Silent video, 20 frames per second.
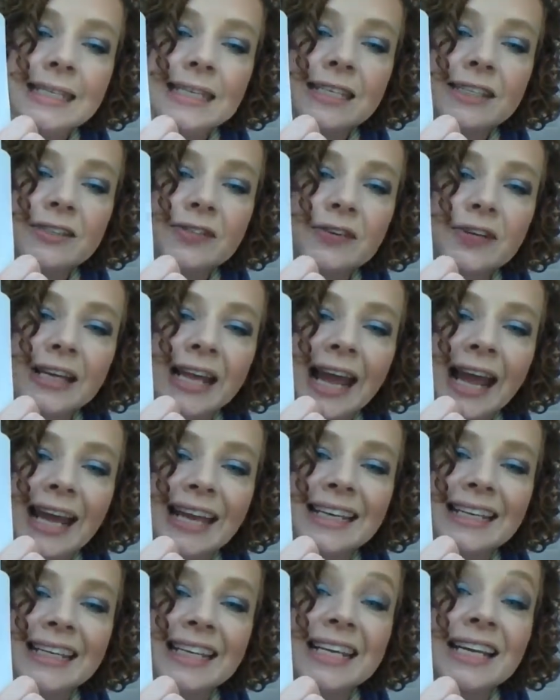See, it's for
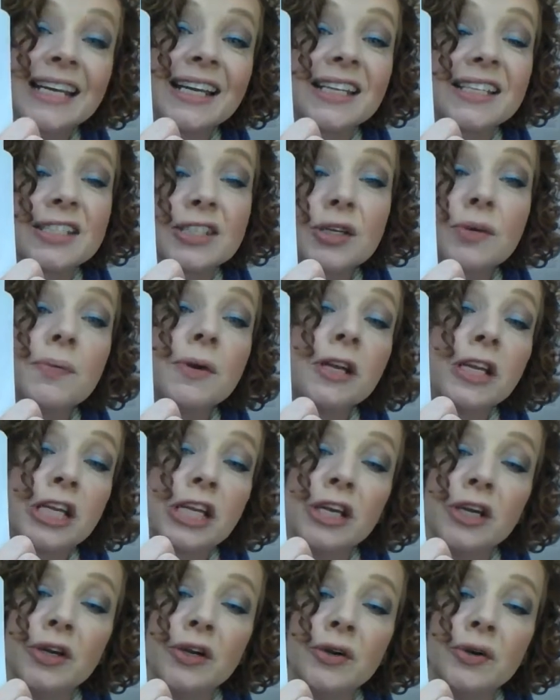cat. Super
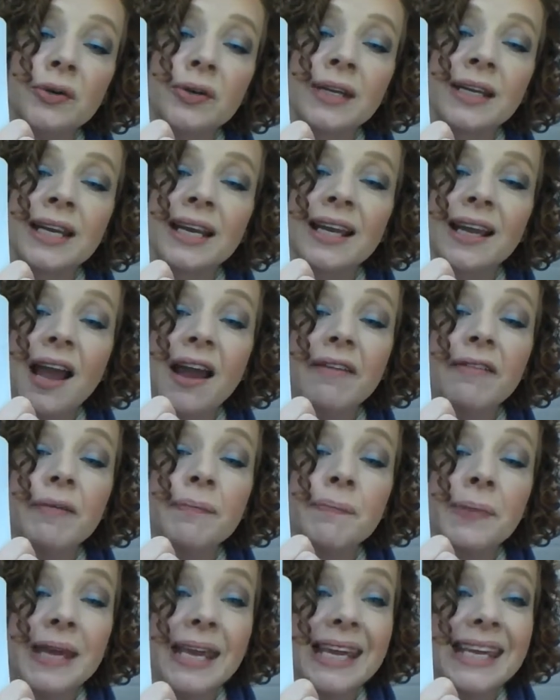cute. Kind
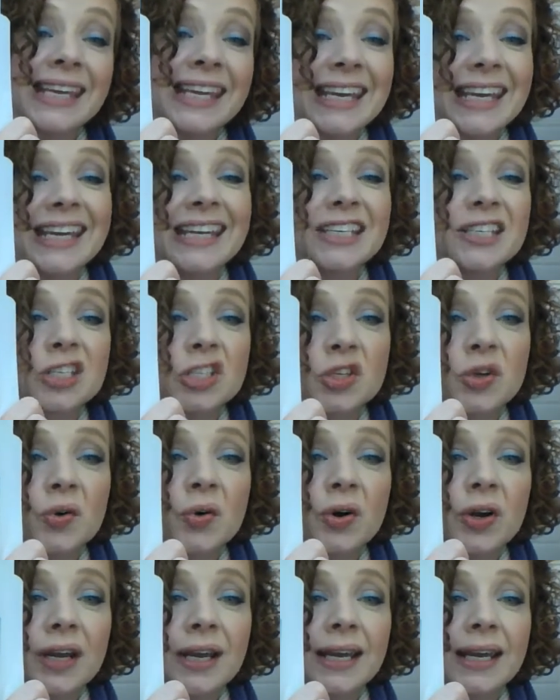of a big kid
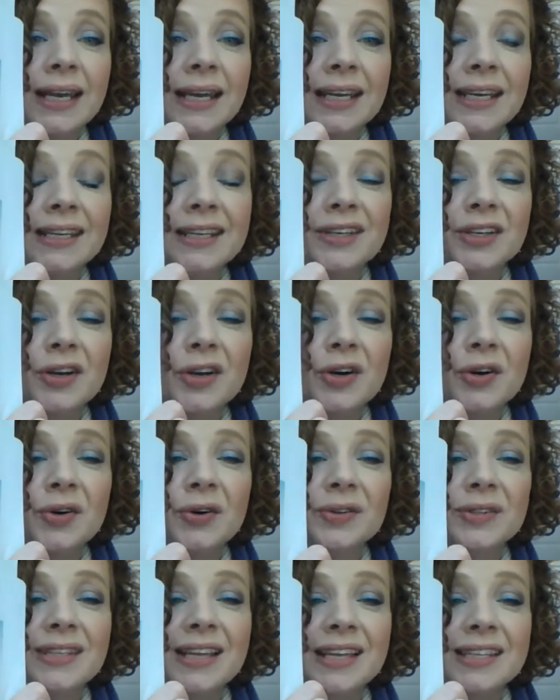toy, you
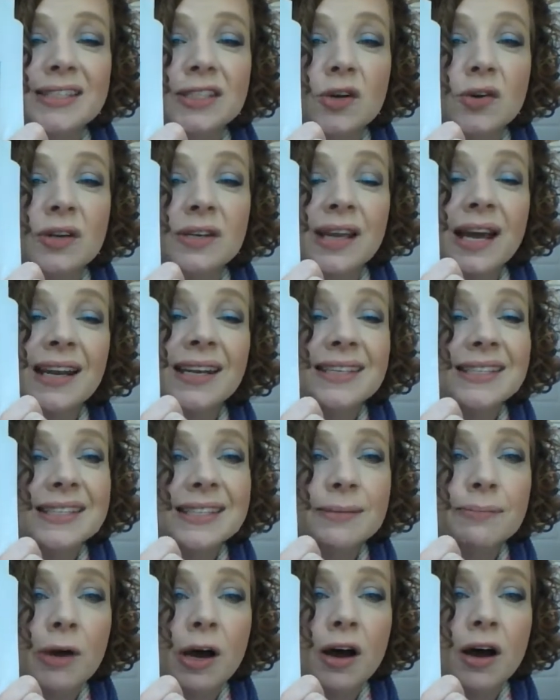know, not as
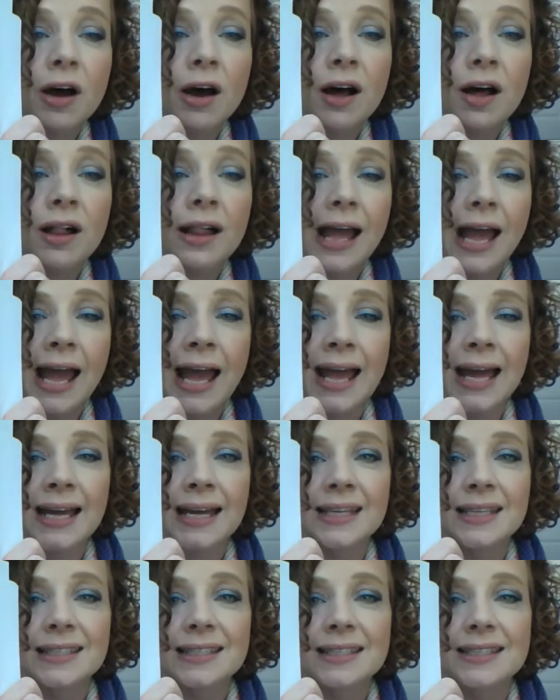small
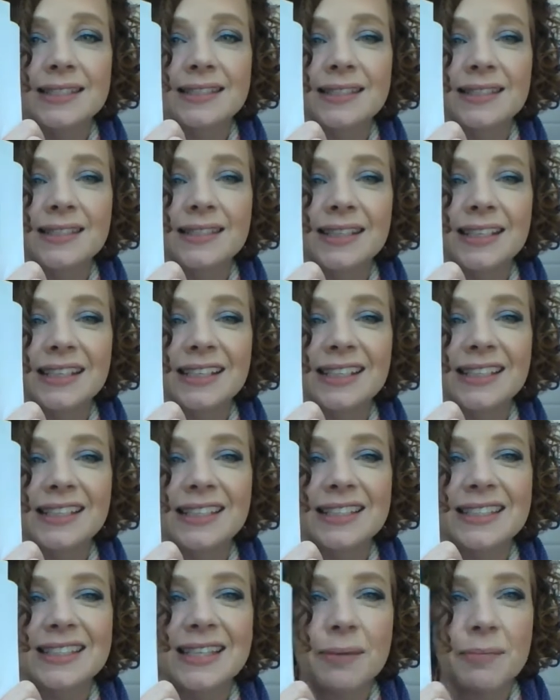as
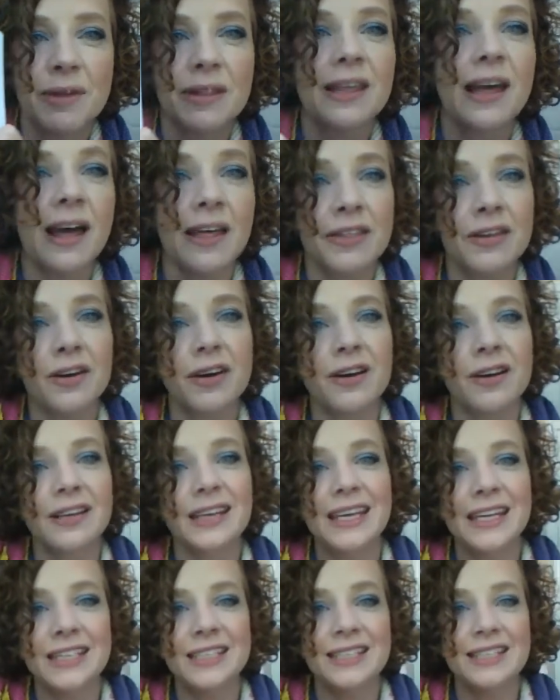some of the other
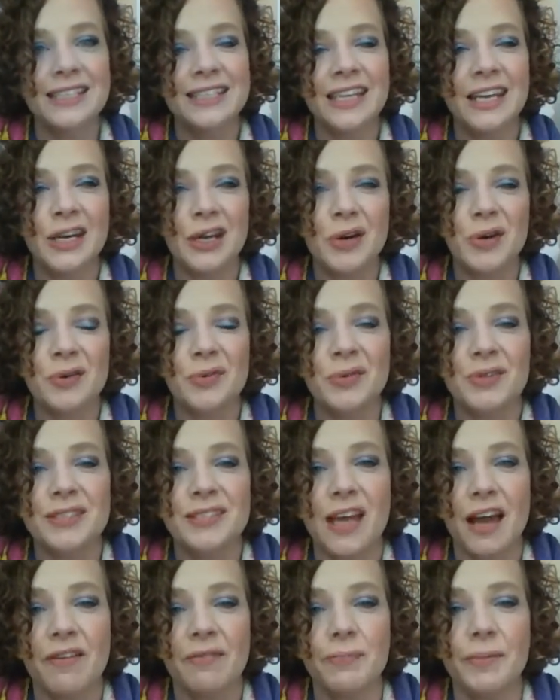kid, you know,
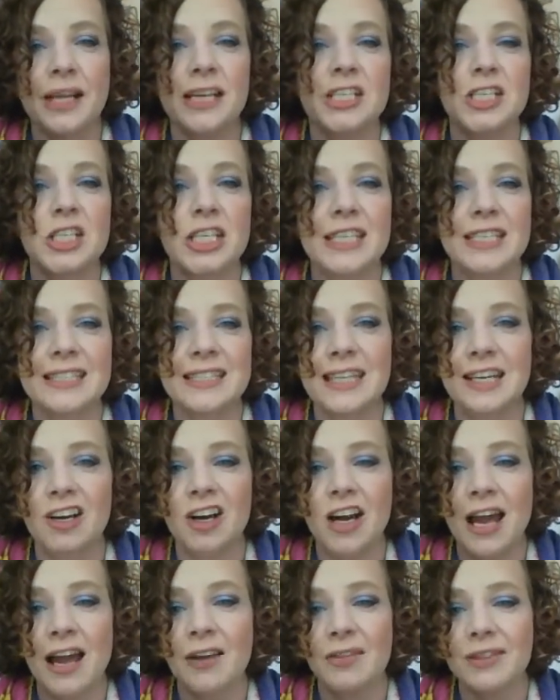soft plushies that
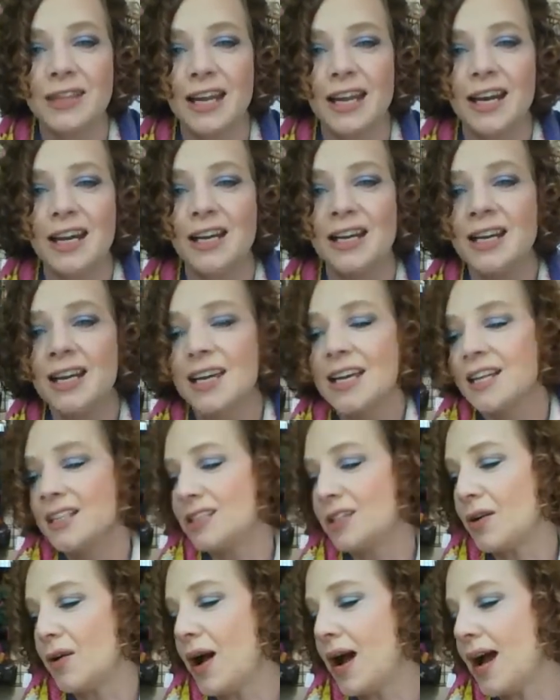are out there.
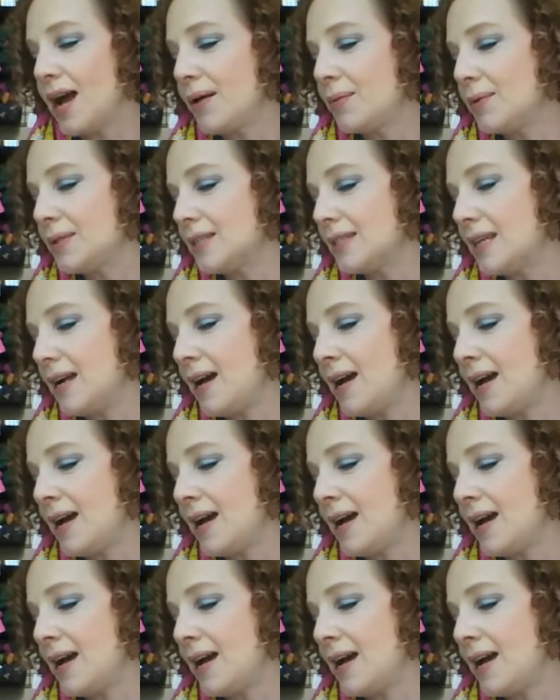So I was